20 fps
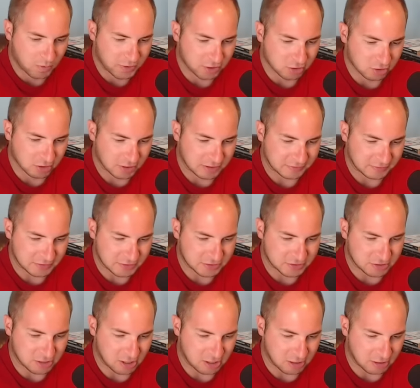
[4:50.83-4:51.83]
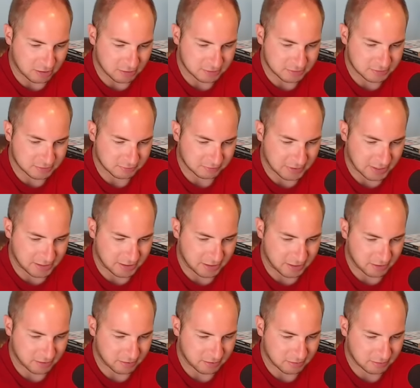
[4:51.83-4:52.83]
you look at these cards right
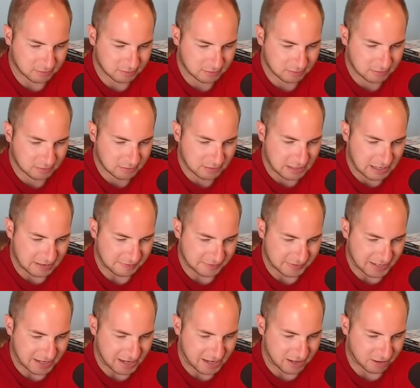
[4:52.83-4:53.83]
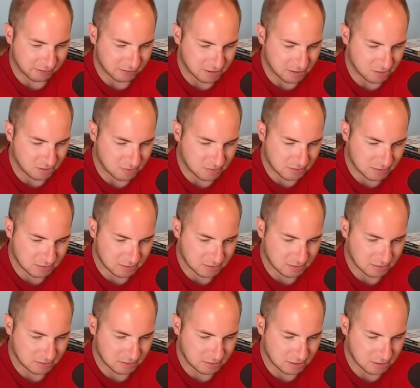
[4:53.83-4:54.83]
here, and the arrow
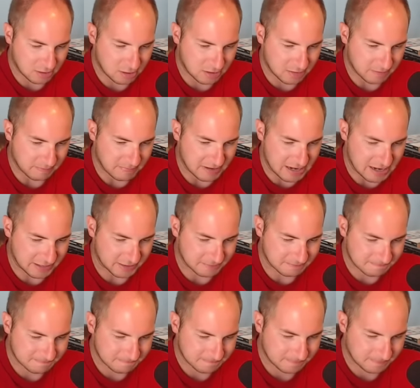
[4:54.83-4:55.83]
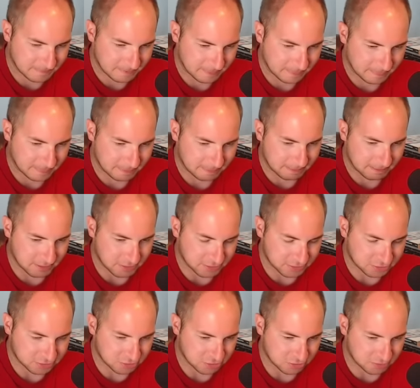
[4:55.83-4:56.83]
on the bottom, or
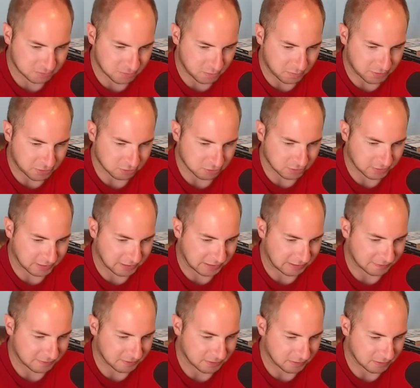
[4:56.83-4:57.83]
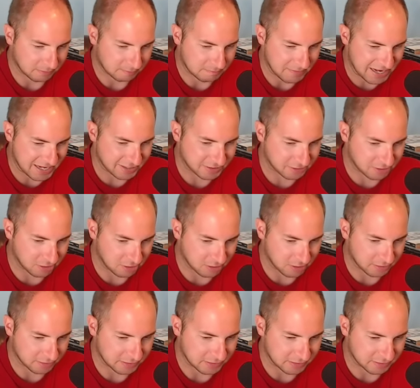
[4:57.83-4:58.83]
excuse me, when you're looking at the main
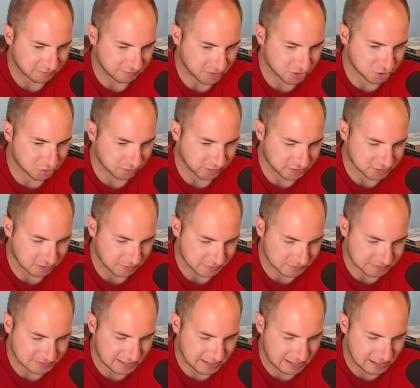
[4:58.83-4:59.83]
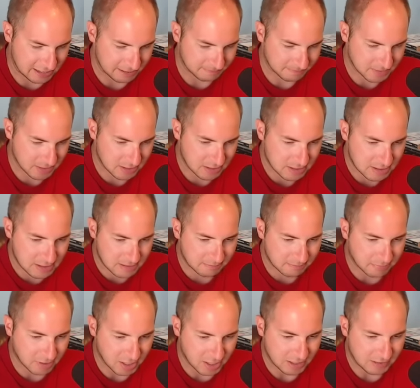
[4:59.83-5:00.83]
card individually is on the top,
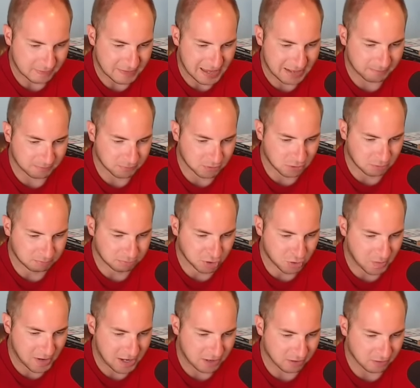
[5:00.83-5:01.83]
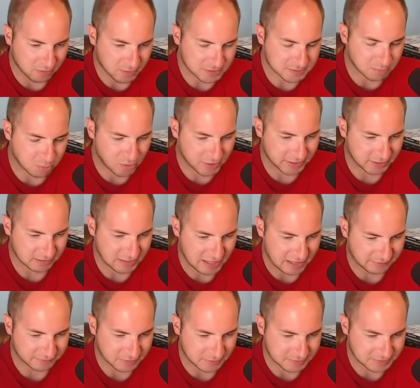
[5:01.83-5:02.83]
But that little blue arrow that's pointing left on the